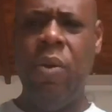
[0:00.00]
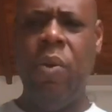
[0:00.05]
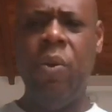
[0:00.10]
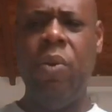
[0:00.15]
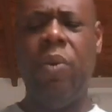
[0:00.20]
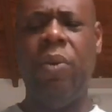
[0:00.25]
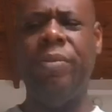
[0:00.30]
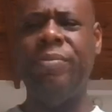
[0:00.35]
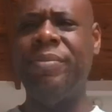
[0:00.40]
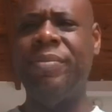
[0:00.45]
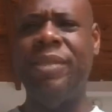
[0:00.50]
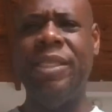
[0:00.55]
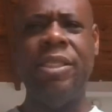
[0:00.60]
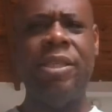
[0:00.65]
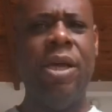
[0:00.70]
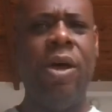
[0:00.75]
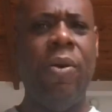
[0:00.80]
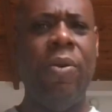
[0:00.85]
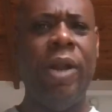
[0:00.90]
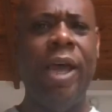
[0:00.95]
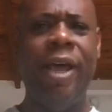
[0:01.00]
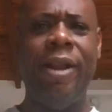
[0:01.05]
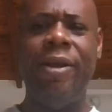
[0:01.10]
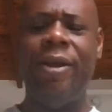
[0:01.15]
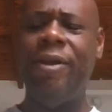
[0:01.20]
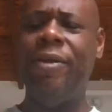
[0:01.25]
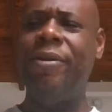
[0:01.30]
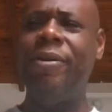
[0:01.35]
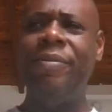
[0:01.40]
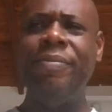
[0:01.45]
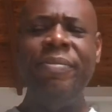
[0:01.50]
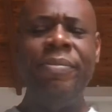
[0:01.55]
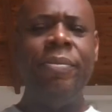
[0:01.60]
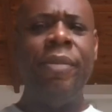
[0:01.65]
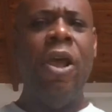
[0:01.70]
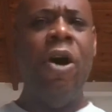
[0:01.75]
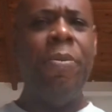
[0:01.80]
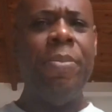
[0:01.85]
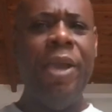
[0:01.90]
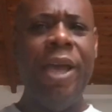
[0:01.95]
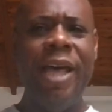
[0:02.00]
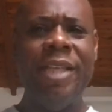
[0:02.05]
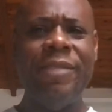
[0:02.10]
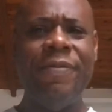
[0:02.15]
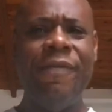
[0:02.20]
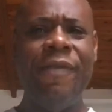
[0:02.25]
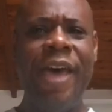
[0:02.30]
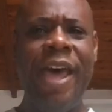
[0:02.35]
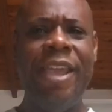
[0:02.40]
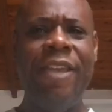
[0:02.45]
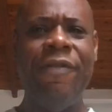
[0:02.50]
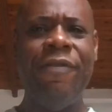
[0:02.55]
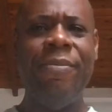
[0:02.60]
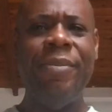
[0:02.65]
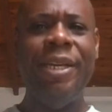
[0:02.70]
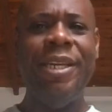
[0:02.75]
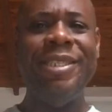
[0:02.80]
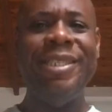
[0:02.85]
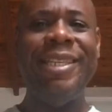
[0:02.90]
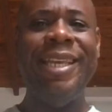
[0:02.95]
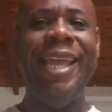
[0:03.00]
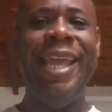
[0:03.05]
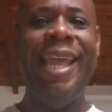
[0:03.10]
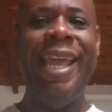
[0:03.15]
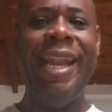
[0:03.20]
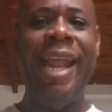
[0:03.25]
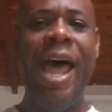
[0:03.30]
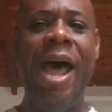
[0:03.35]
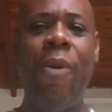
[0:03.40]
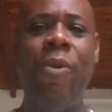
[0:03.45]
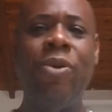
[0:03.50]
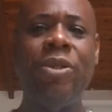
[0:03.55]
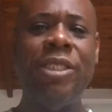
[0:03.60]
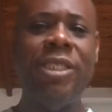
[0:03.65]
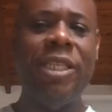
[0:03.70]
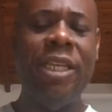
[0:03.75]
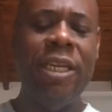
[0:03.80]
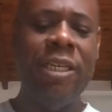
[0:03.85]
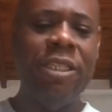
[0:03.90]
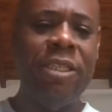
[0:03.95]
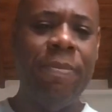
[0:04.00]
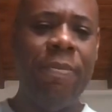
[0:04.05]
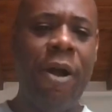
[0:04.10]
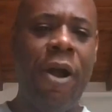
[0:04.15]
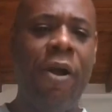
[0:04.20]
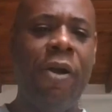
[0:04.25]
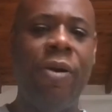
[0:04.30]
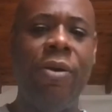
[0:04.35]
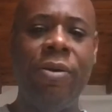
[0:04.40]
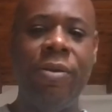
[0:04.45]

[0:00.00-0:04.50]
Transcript: Ooh, it's cold out here. Hope you got some value from this, and I will see you tomorrow.